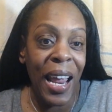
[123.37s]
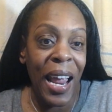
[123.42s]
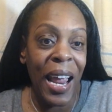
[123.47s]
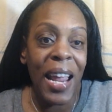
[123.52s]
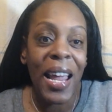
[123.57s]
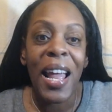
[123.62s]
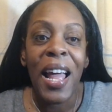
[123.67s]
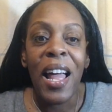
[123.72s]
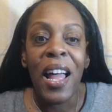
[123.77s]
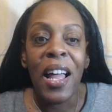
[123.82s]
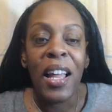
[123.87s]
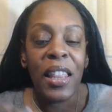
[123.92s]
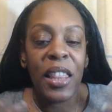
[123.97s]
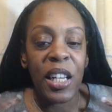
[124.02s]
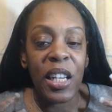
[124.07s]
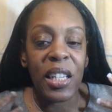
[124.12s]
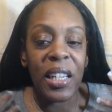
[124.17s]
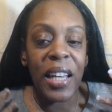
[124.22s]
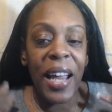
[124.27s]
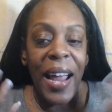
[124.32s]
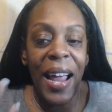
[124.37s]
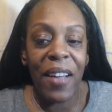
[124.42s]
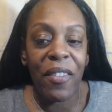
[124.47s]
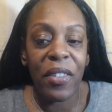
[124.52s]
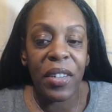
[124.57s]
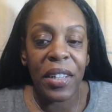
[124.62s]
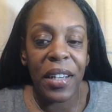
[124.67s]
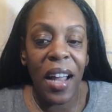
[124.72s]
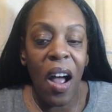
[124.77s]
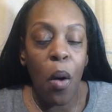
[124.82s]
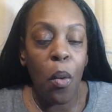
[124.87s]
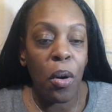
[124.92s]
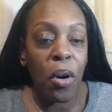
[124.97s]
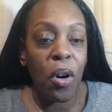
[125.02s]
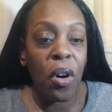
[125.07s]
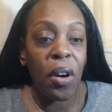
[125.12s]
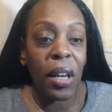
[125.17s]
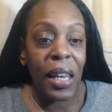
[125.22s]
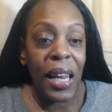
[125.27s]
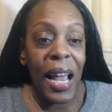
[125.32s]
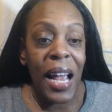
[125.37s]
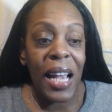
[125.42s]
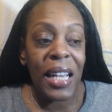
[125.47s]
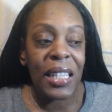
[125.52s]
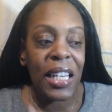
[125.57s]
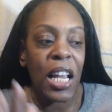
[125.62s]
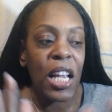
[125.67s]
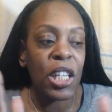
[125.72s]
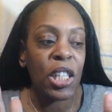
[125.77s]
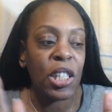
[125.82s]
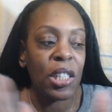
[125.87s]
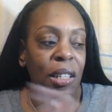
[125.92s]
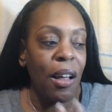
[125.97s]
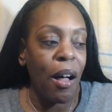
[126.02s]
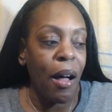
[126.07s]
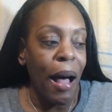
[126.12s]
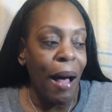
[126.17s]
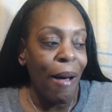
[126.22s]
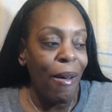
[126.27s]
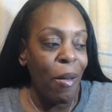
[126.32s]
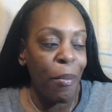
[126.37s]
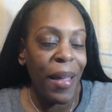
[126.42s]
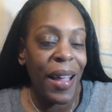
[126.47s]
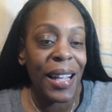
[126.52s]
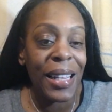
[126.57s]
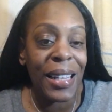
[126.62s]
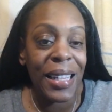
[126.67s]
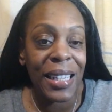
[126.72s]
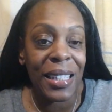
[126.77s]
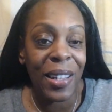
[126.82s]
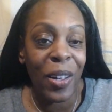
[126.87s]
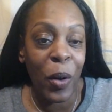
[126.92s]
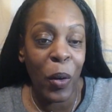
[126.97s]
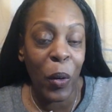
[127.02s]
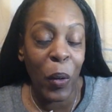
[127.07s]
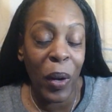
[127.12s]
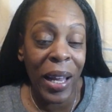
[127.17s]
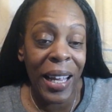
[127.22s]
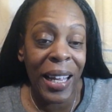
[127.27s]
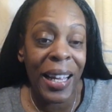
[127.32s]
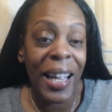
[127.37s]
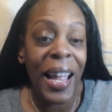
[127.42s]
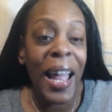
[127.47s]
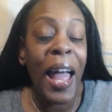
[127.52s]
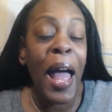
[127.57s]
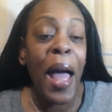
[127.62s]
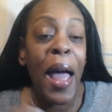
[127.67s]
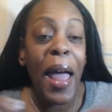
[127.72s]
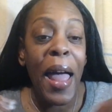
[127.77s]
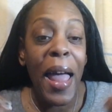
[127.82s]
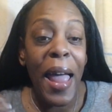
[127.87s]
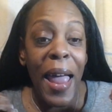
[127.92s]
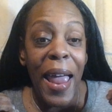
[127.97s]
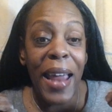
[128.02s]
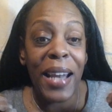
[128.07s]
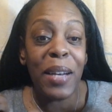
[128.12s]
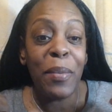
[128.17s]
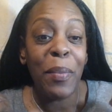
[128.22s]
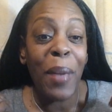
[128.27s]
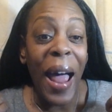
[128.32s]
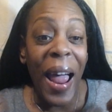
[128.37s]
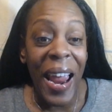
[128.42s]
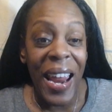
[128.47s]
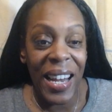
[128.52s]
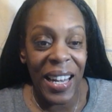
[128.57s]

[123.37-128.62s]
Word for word: This half an hour or less. So I will make this quick and painless